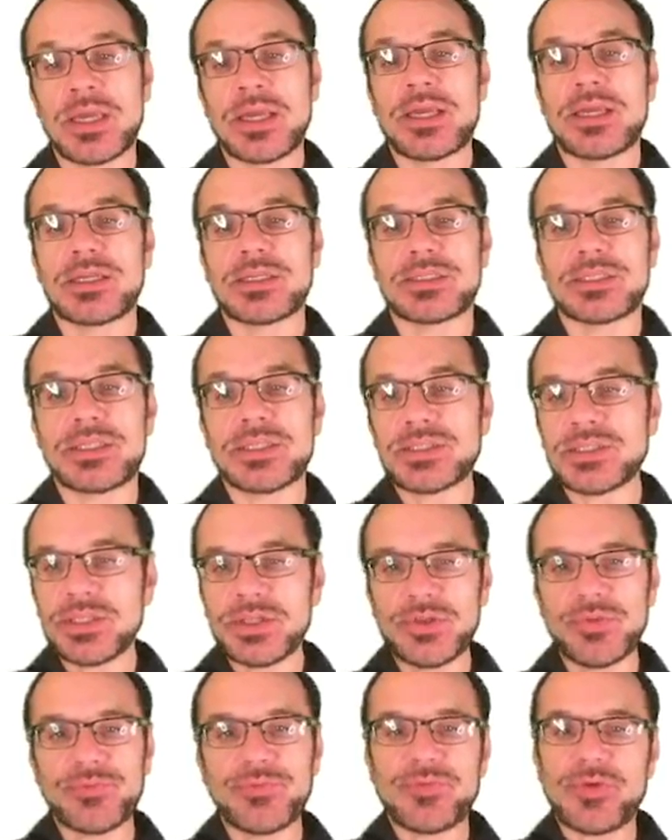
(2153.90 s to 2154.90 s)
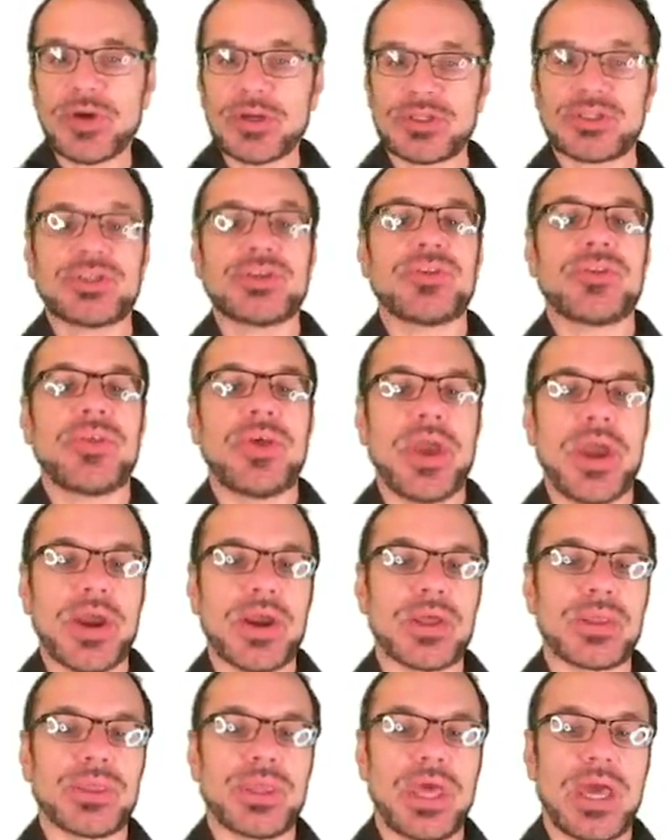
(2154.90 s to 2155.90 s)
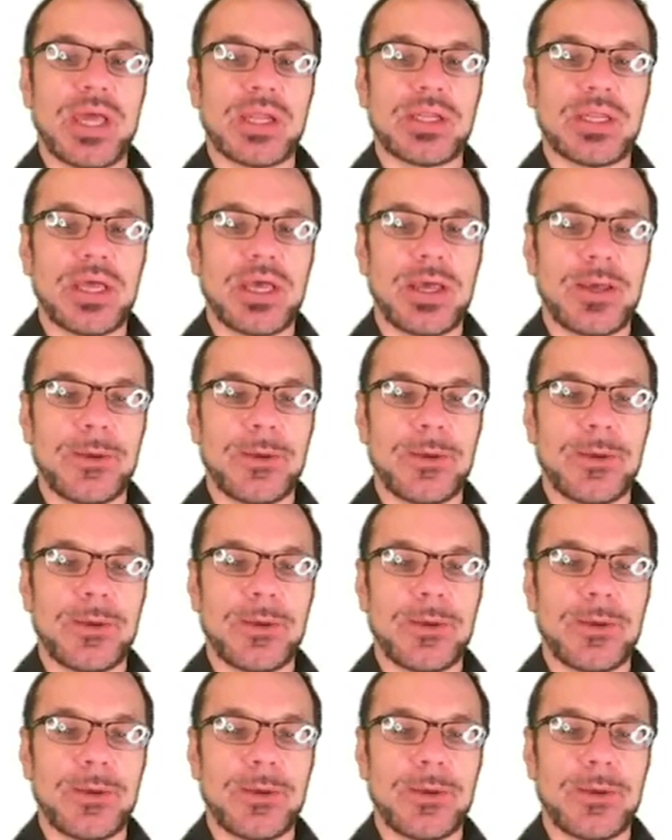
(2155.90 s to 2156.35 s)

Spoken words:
is this little function there that